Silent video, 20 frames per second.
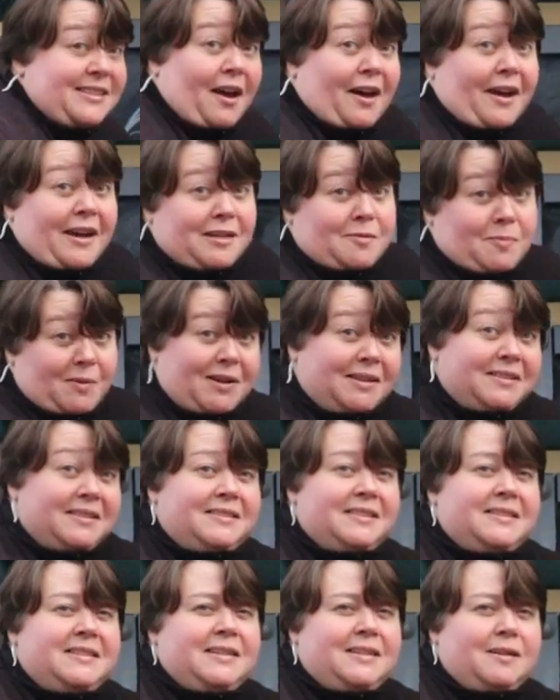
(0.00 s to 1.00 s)
died because
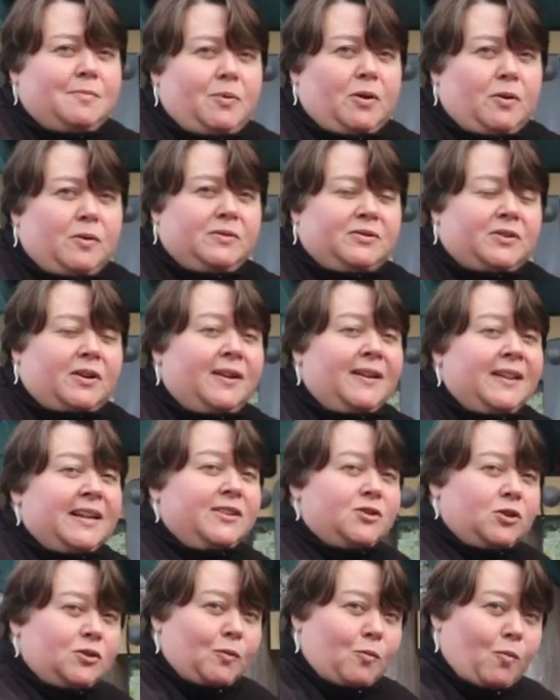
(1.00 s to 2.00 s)
it's a
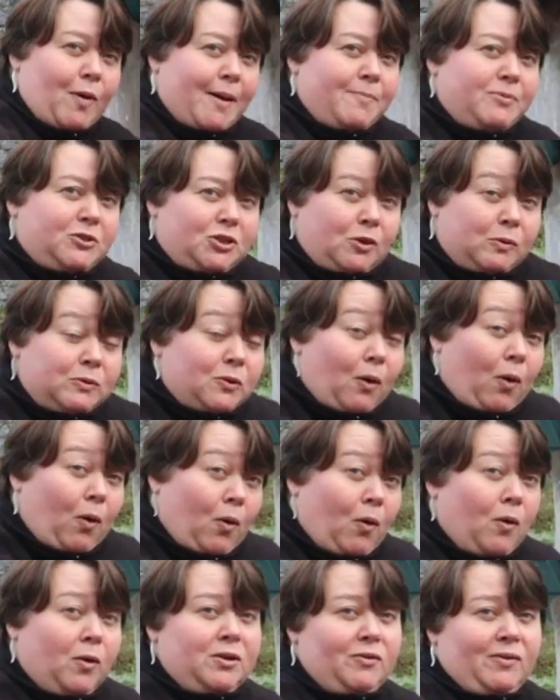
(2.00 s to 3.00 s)
decomposer. So the web shows
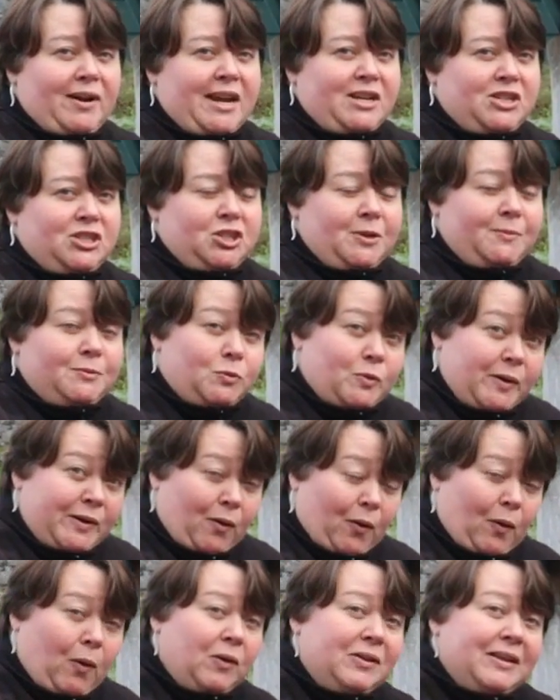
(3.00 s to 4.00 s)
all the relationships between
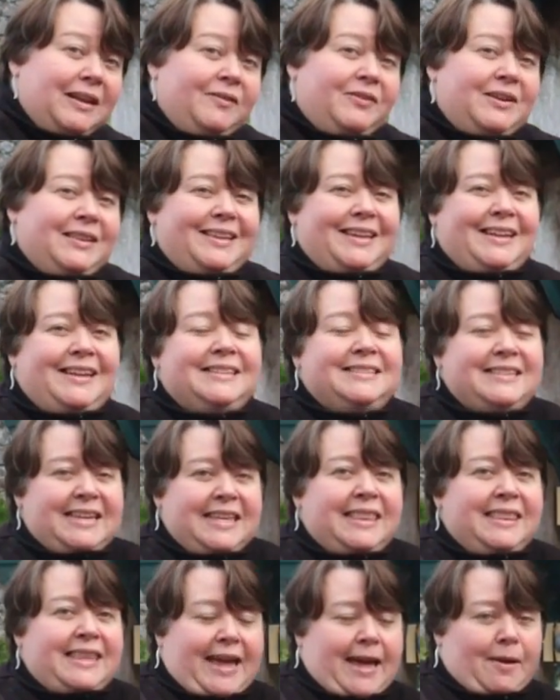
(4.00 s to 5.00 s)
all the living things
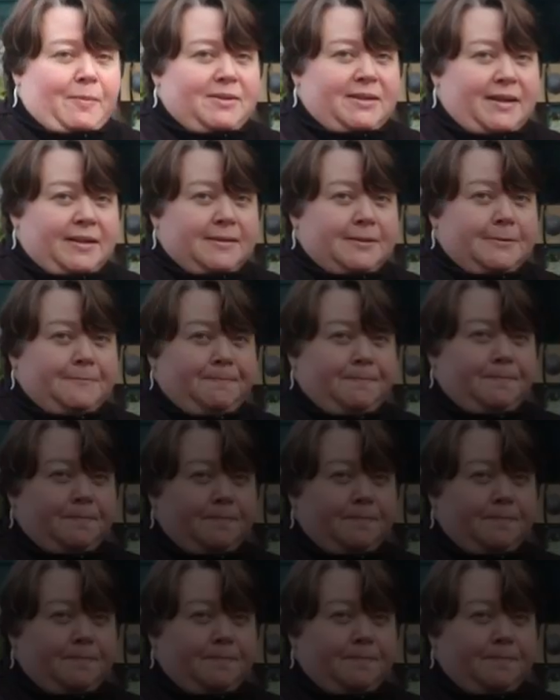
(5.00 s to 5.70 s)
in the habitat.